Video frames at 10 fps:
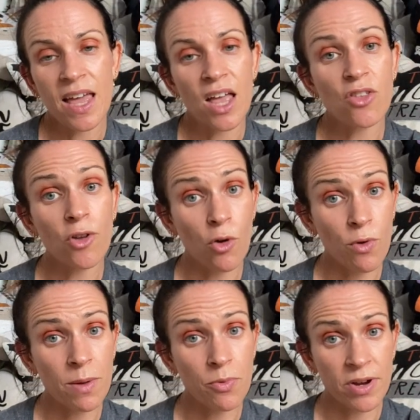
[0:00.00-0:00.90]
No
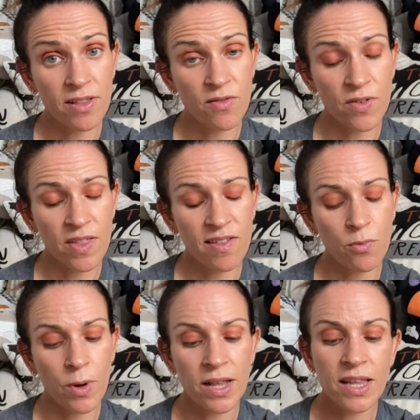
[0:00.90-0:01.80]
reprints for this
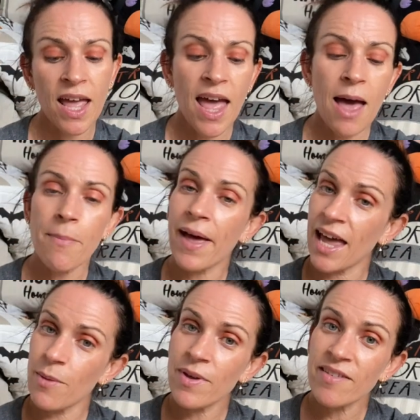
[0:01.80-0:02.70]
one.
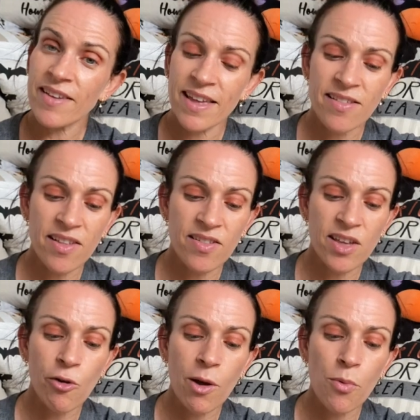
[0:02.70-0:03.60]
Payment is
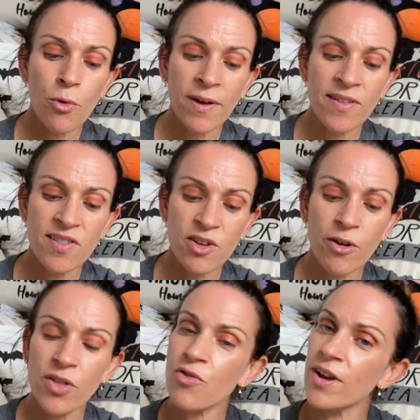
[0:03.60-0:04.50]

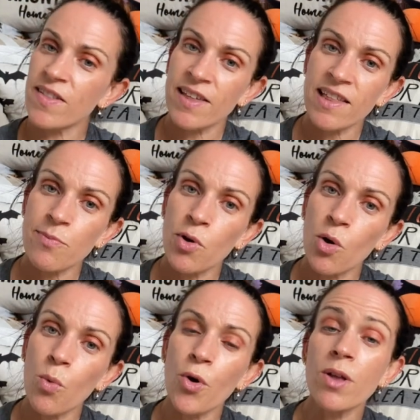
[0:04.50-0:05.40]
0.03 cents per
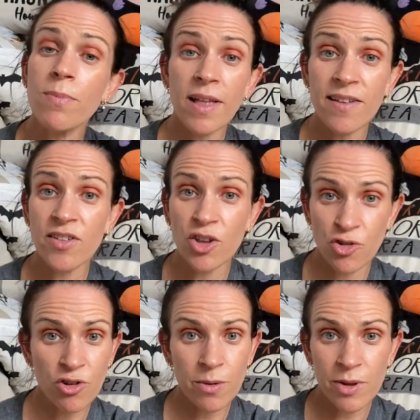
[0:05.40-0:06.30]
word plus a
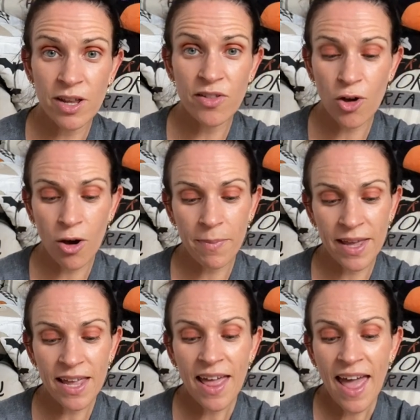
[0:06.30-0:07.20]
contributor's
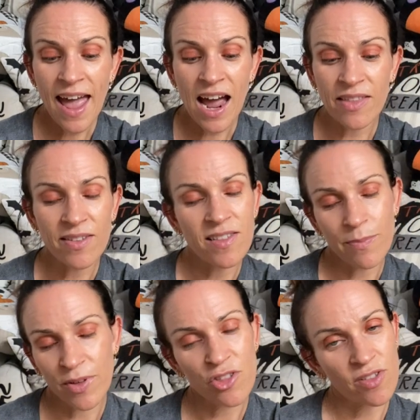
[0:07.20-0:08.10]
copy, and the
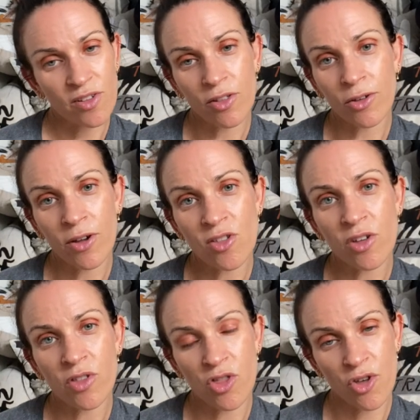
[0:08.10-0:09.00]
submissions close
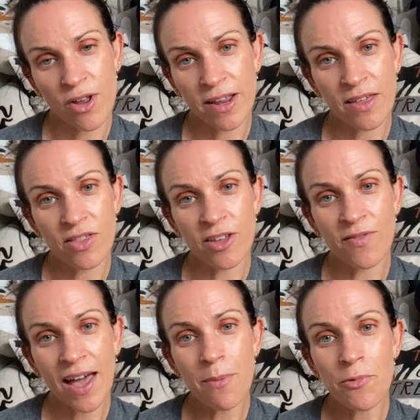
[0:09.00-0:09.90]
on the 30th of
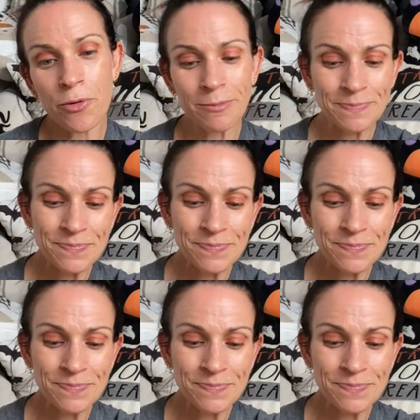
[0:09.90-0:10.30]
April.